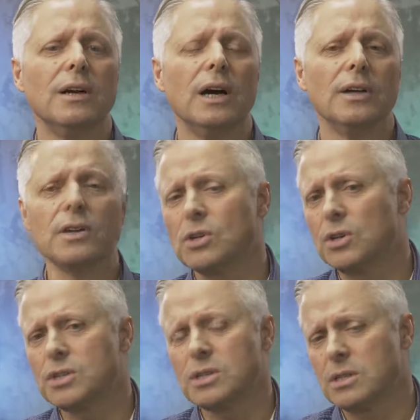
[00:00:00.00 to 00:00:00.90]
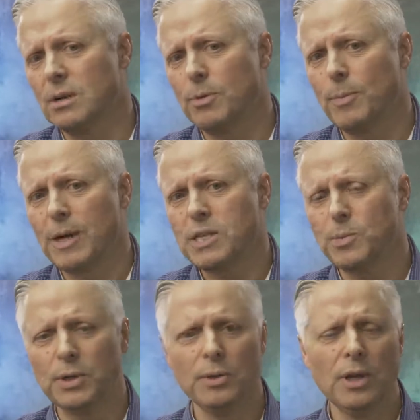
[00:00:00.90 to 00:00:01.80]
And those costs are going to be based
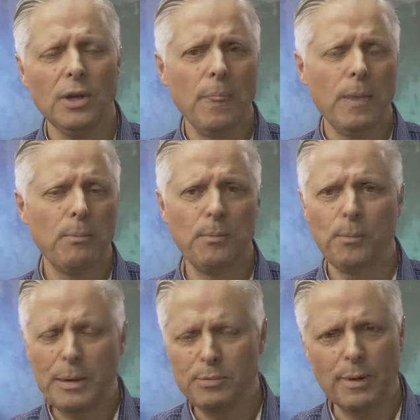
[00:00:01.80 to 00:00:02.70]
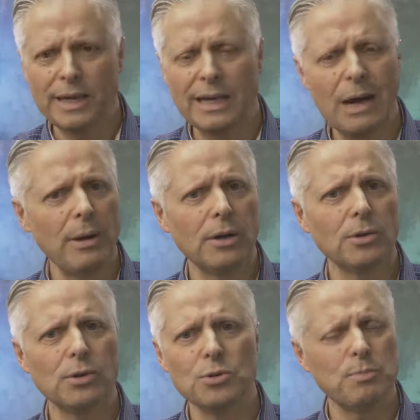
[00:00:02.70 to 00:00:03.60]
upon people making outbound
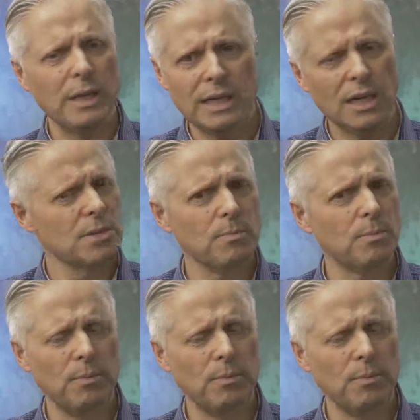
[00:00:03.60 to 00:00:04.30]
calls, BDRs,